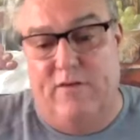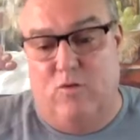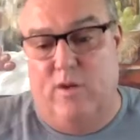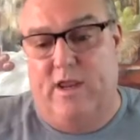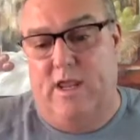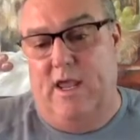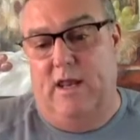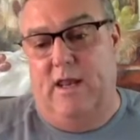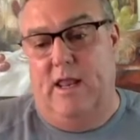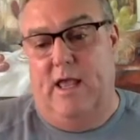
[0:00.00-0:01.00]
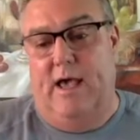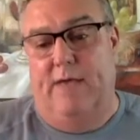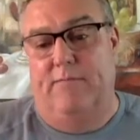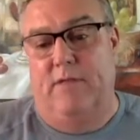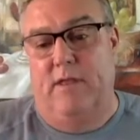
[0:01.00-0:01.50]
weekend, uh,
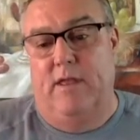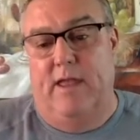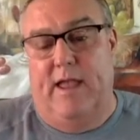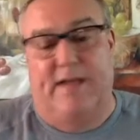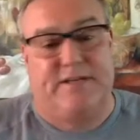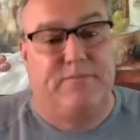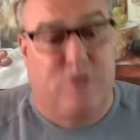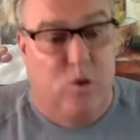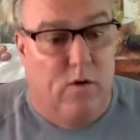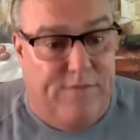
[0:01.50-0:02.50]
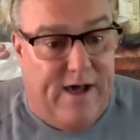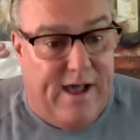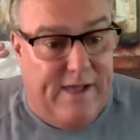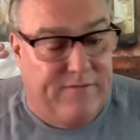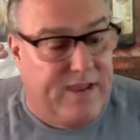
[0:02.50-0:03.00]
XM 205